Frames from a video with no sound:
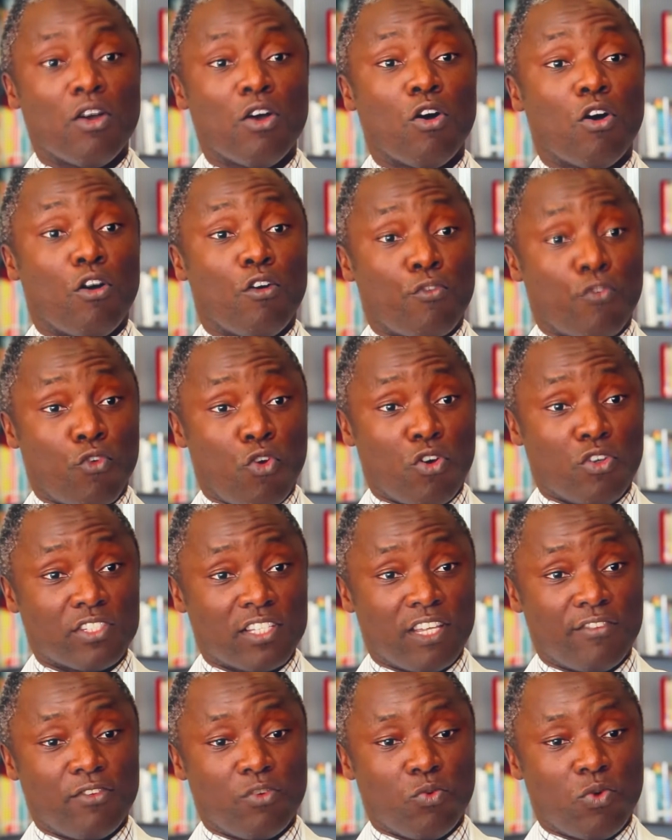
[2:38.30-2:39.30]
Of course,
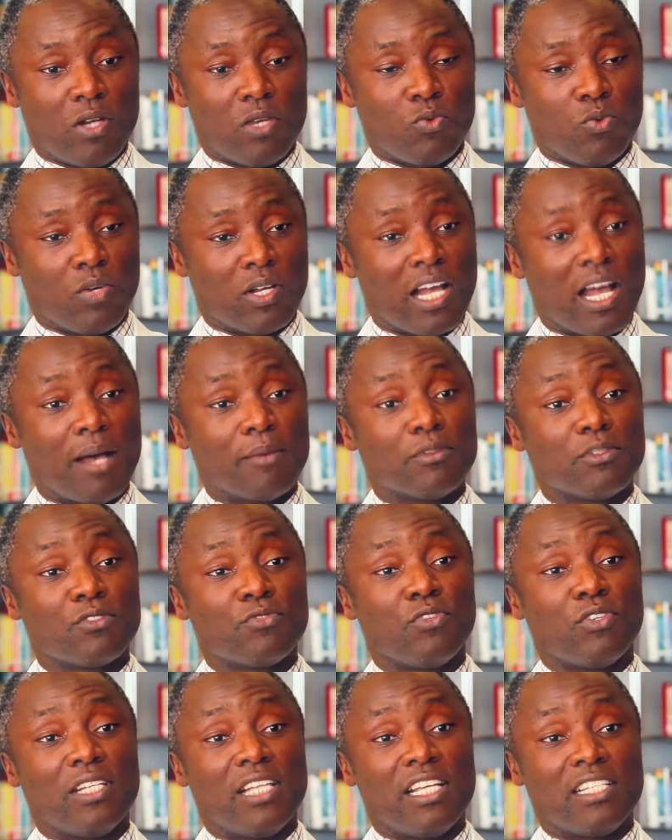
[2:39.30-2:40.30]
everyone who comes
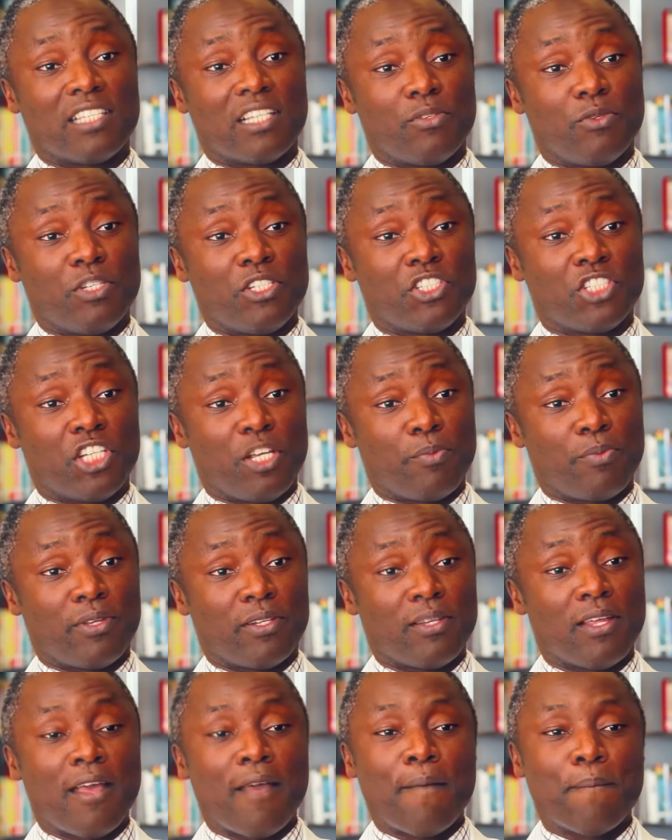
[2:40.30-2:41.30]
for nasal
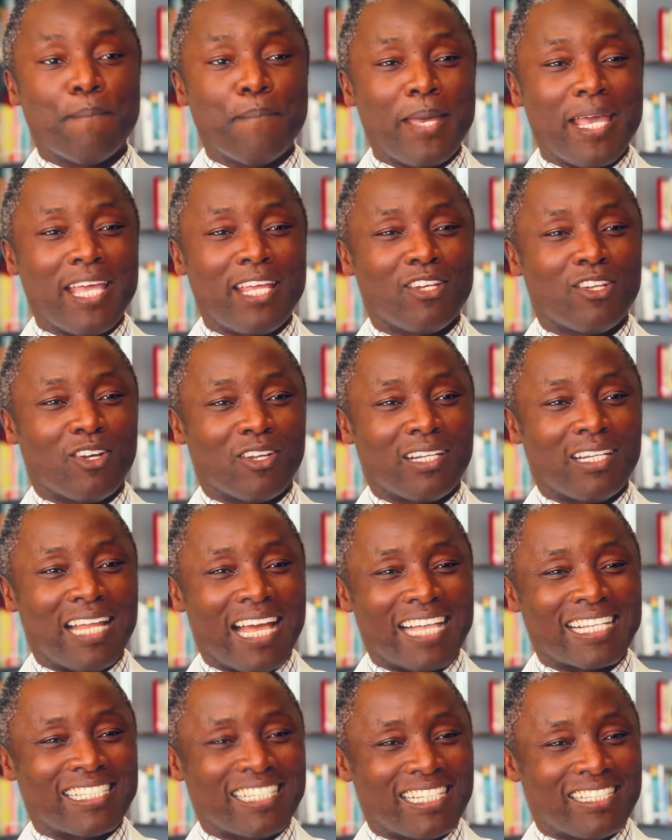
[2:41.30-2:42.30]
reshaping may not
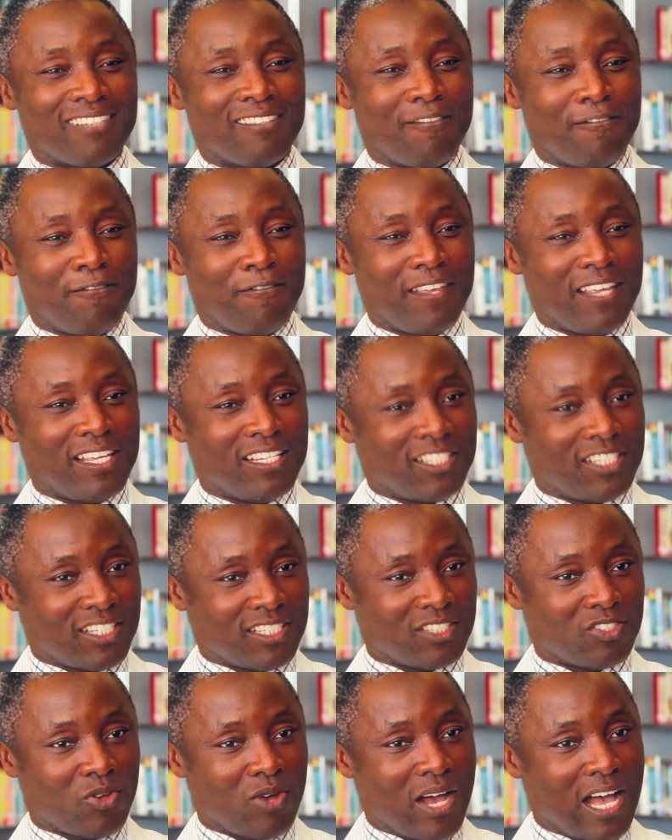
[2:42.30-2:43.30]
like certain
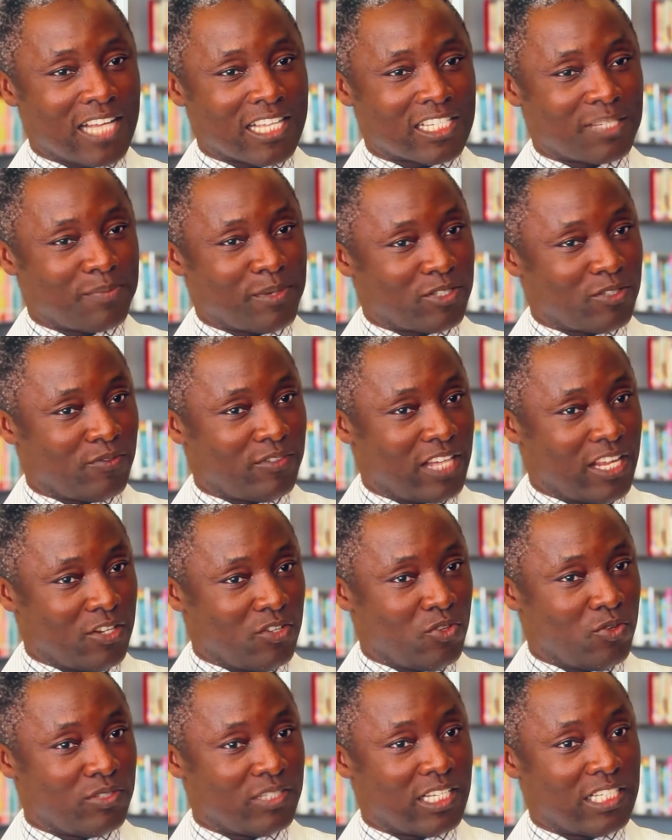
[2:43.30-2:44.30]
features or aspects of their
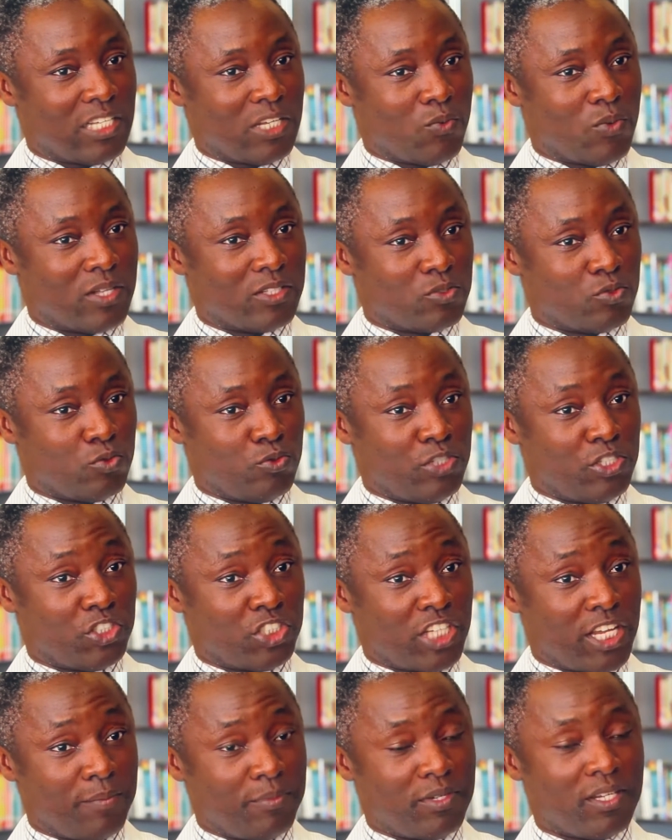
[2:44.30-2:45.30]
nose that they want to
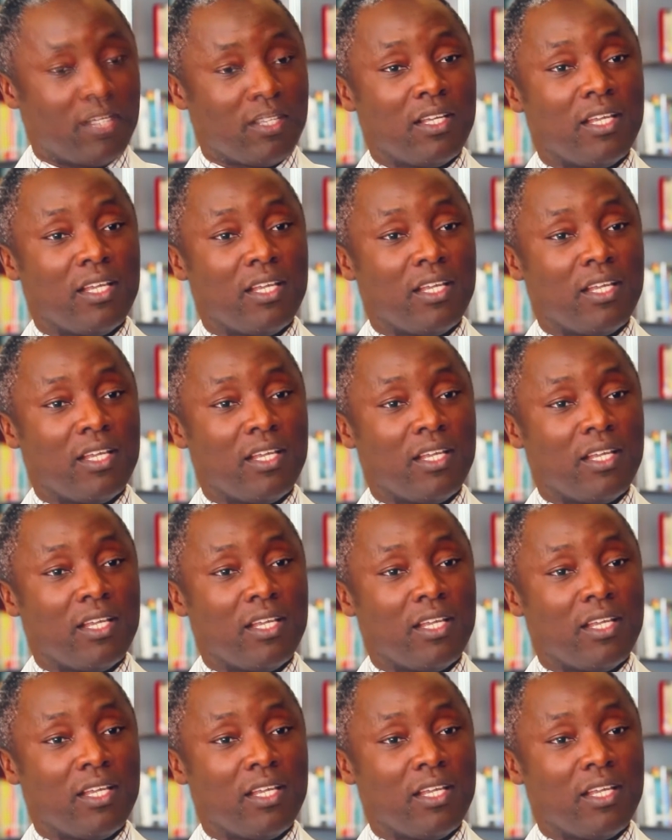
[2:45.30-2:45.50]
reshape.